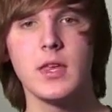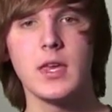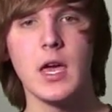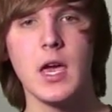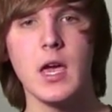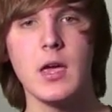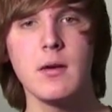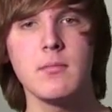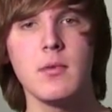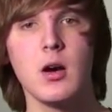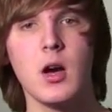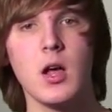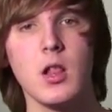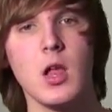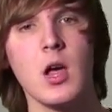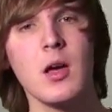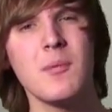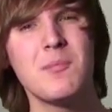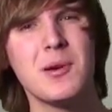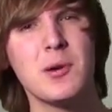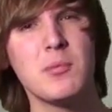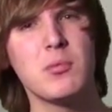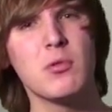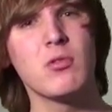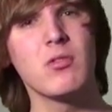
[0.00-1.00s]
the game. A lot
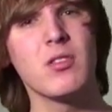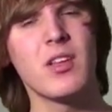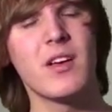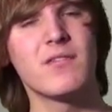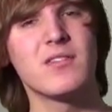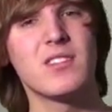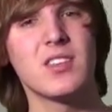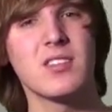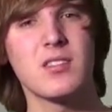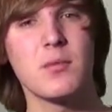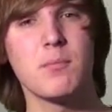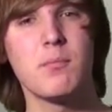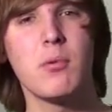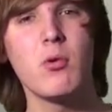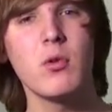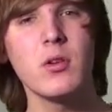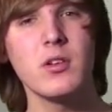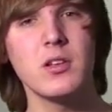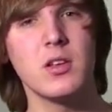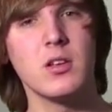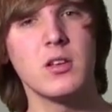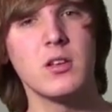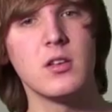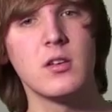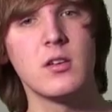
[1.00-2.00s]
of people were left
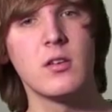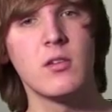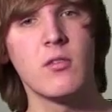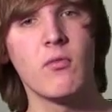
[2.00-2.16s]
disappointed.